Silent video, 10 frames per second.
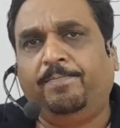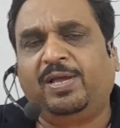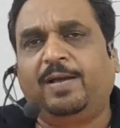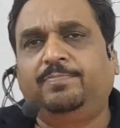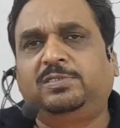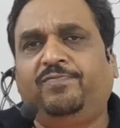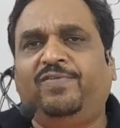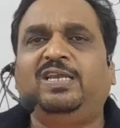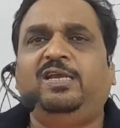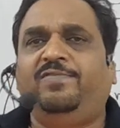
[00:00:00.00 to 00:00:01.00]
becomes
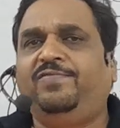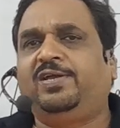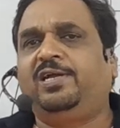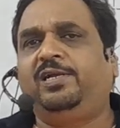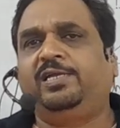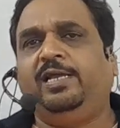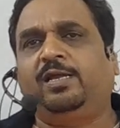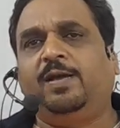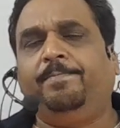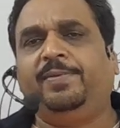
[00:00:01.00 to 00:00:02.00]
very difficult in
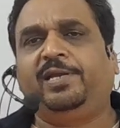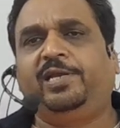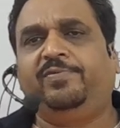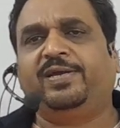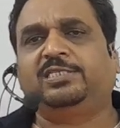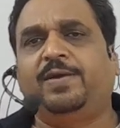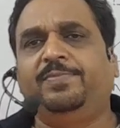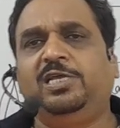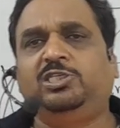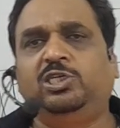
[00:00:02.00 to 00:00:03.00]
competitive
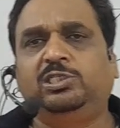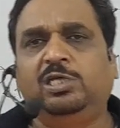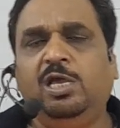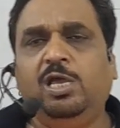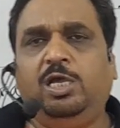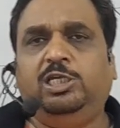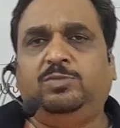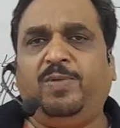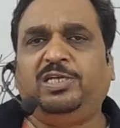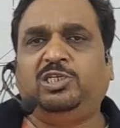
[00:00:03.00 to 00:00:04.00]
examinations,
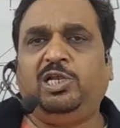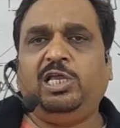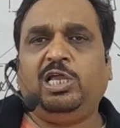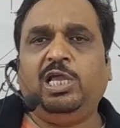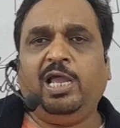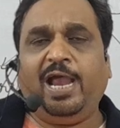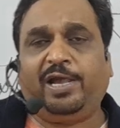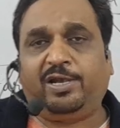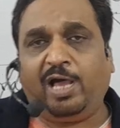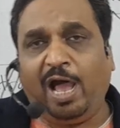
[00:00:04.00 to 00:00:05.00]
especially
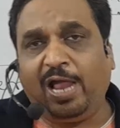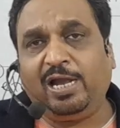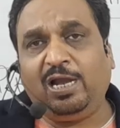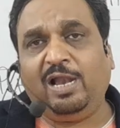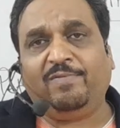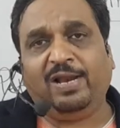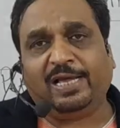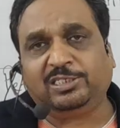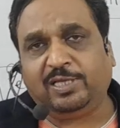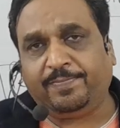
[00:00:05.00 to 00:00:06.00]
at higher level
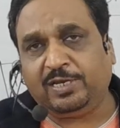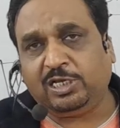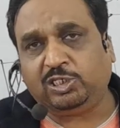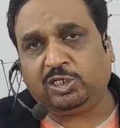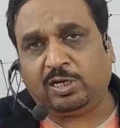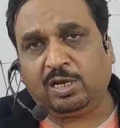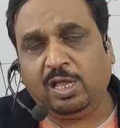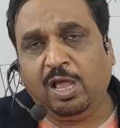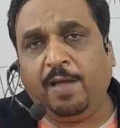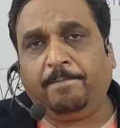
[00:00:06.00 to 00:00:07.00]
examination.
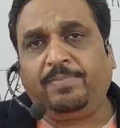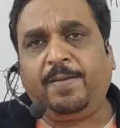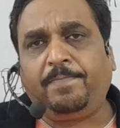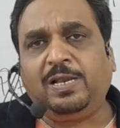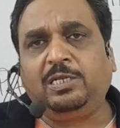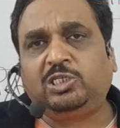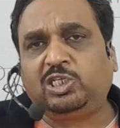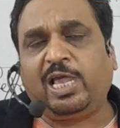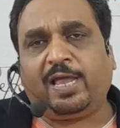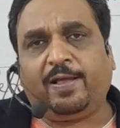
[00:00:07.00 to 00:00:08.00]
People
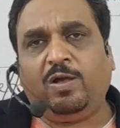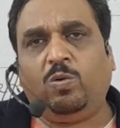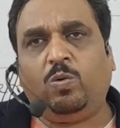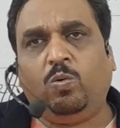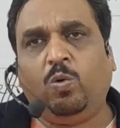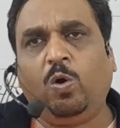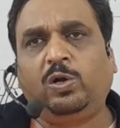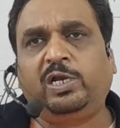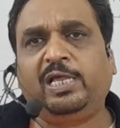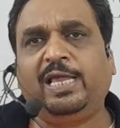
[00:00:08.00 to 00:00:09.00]
say,
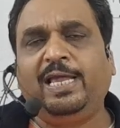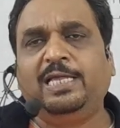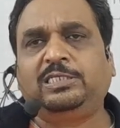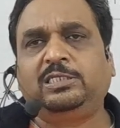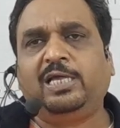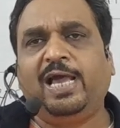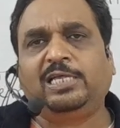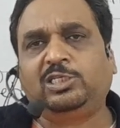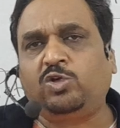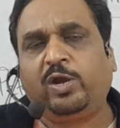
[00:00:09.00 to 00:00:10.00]
what is a
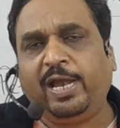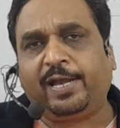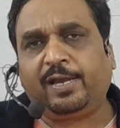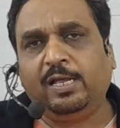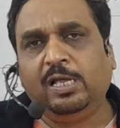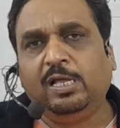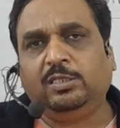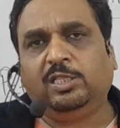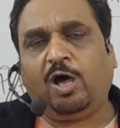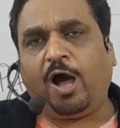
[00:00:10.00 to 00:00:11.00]
sonnet?
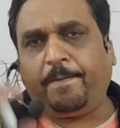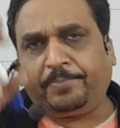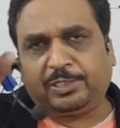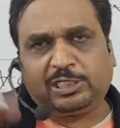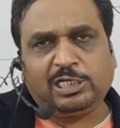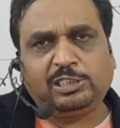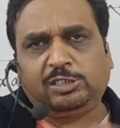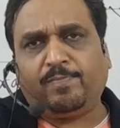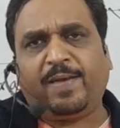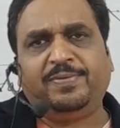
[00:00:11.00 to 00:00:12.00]
The
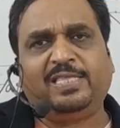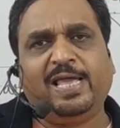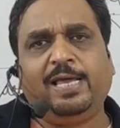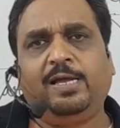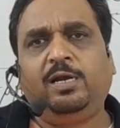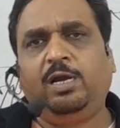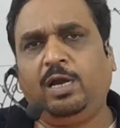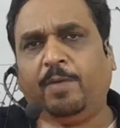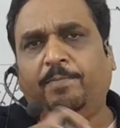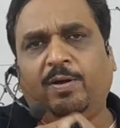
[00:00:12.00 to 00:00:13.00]
options may be there.
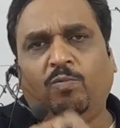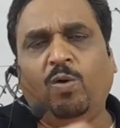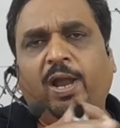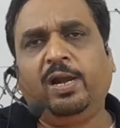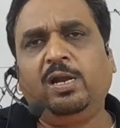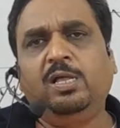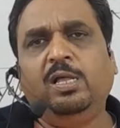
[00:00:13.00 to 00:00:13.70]
Number one,